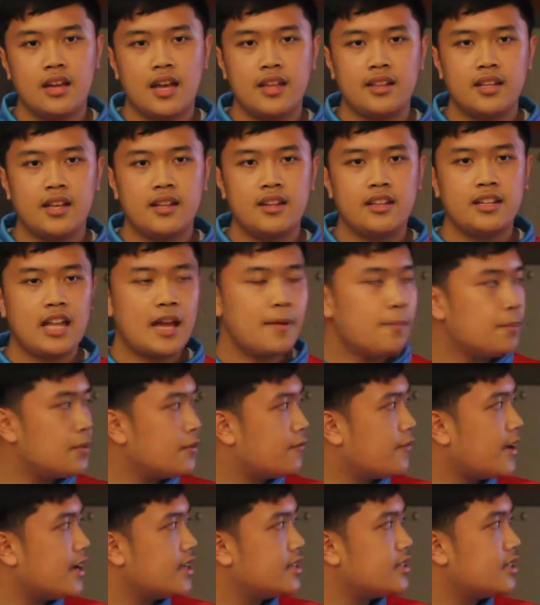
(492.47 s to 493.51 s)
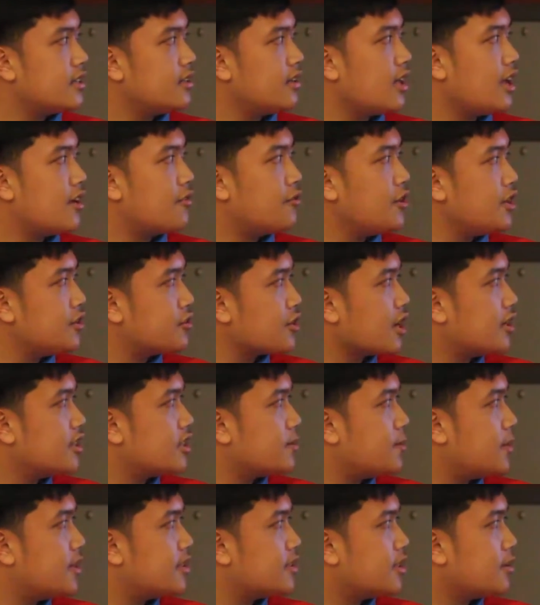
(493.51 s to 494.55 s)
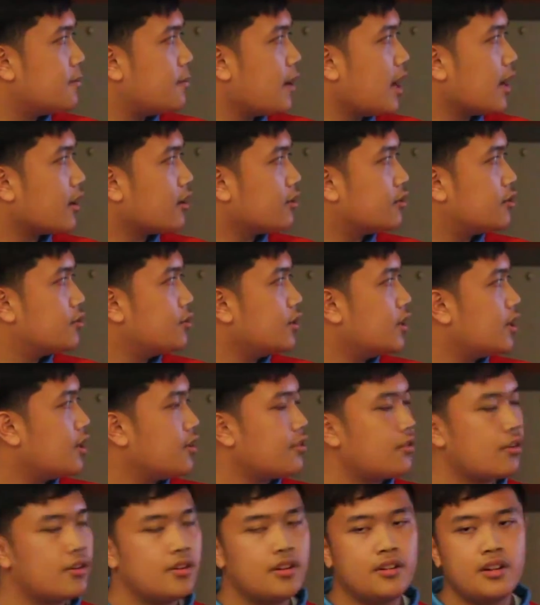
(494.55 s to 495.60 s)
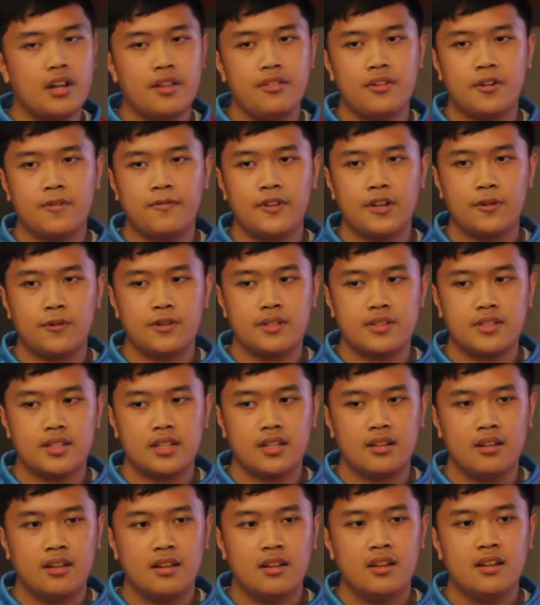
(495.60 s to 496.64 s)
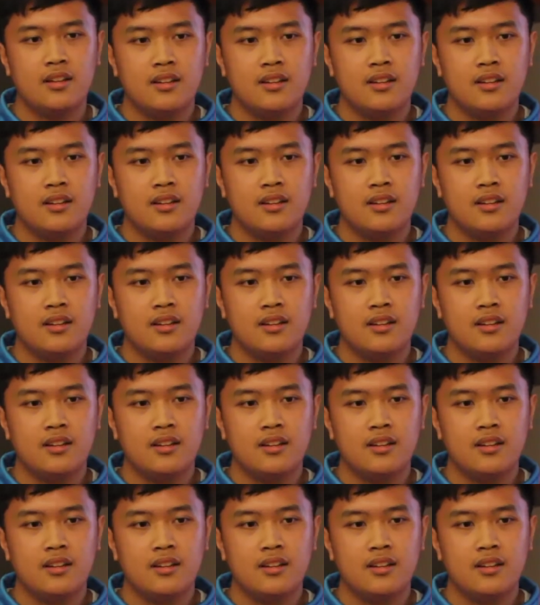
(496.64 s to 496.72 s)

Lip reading: and then it amplifies it and retransmits it back to Earth on another frequency.